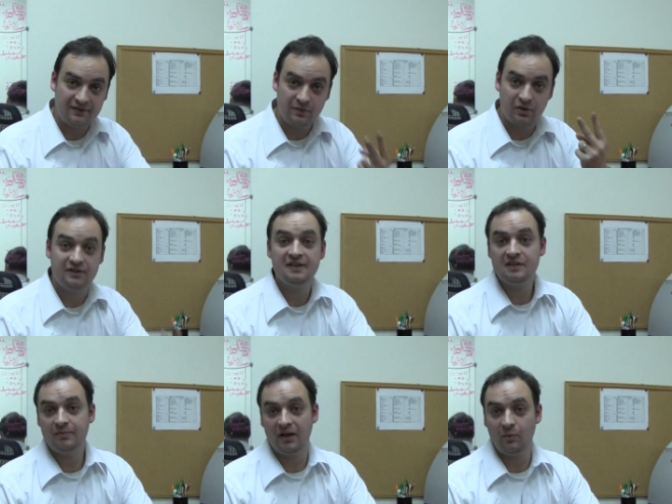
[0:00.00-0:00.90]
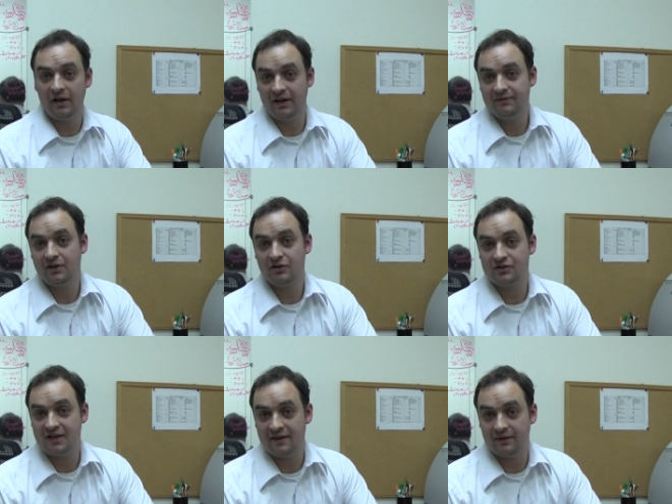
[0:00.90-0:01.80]
You have to participate well, you have to
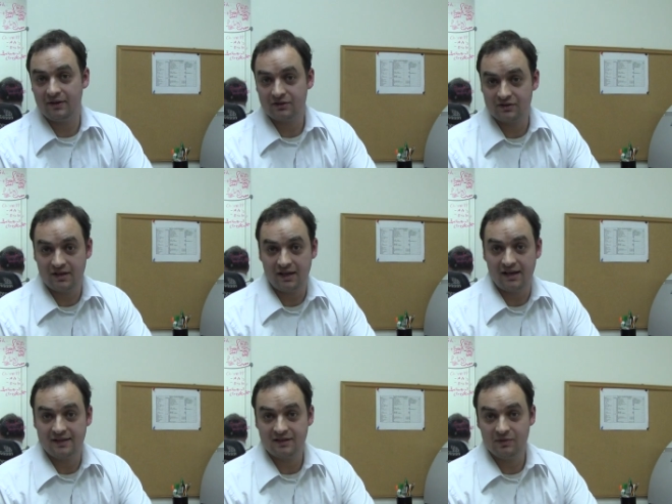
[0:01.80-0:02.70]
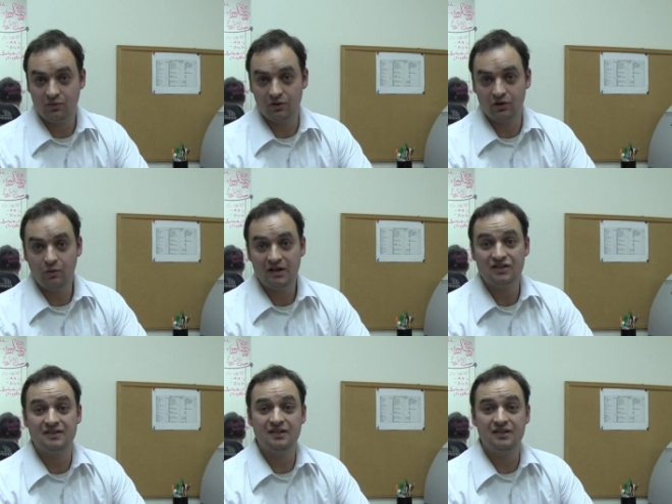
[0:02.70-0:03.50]
understand the things they're saying and ask the important questions.